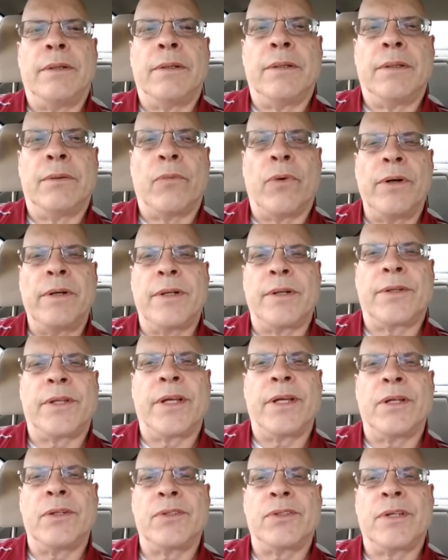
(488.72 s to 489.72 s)
one of the
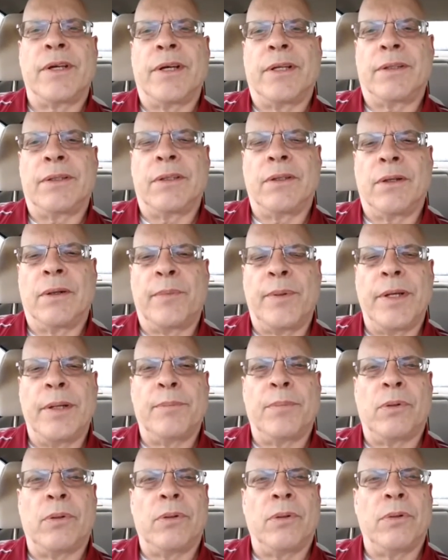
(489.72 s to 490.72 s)
things that
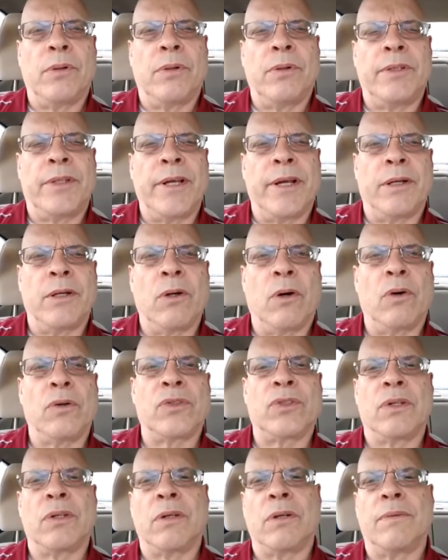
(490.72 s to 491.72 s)
people take
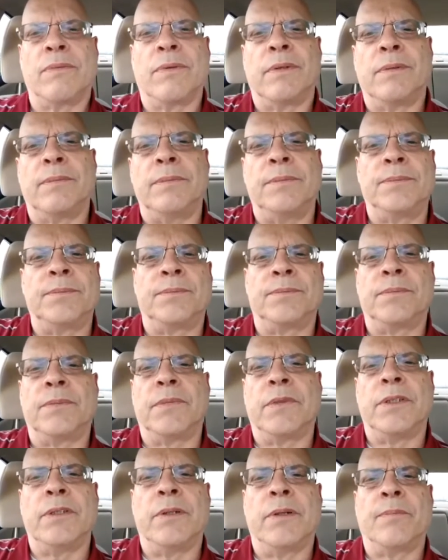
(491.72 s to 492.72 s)
notice of
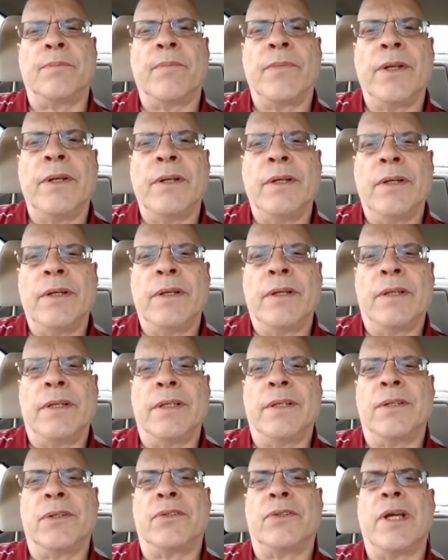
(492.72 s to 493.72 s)

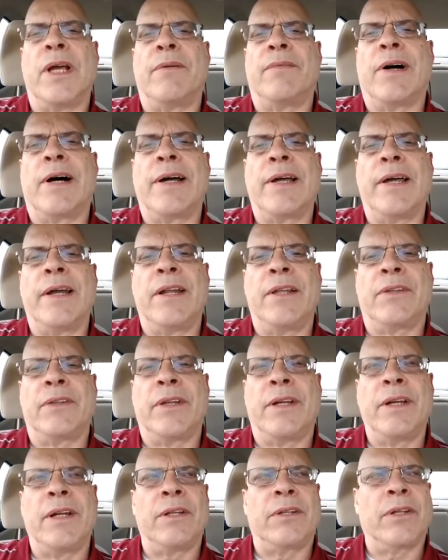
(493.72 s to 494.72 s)
is you have
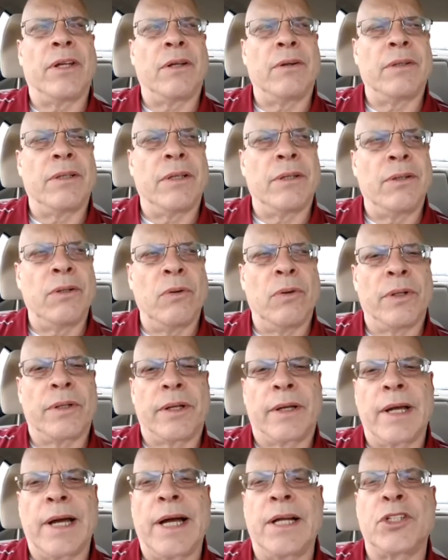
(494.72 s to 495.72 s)
anything to do with
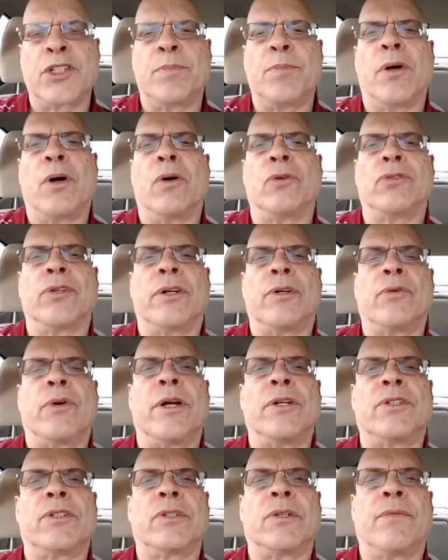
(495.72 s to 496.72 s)
like odd smells, like
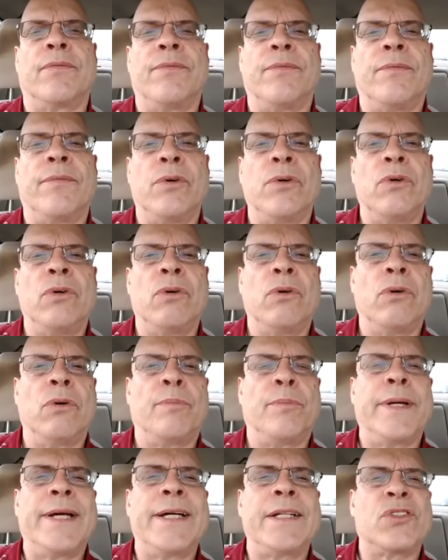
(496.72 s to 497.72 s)
traces of
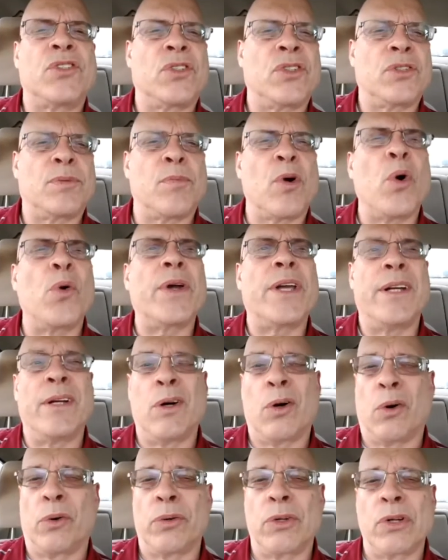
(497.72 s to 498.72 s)
food, pets, smoking
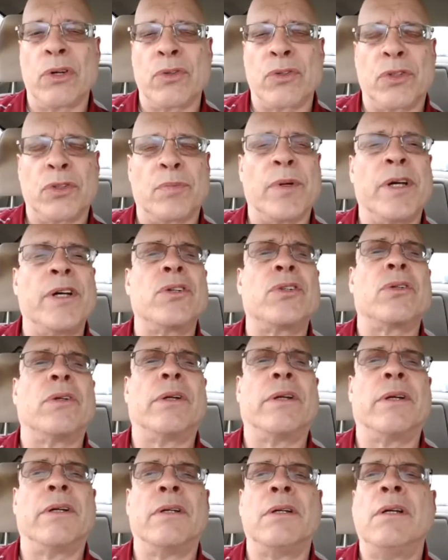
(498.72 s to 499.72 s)
odors
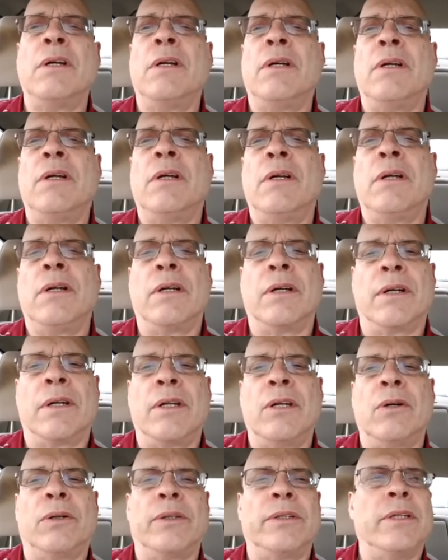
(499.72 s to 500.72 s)
especially can
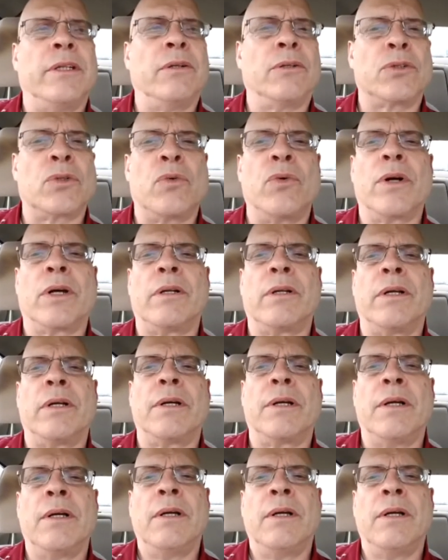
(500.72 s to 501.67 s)
kill deals quickly.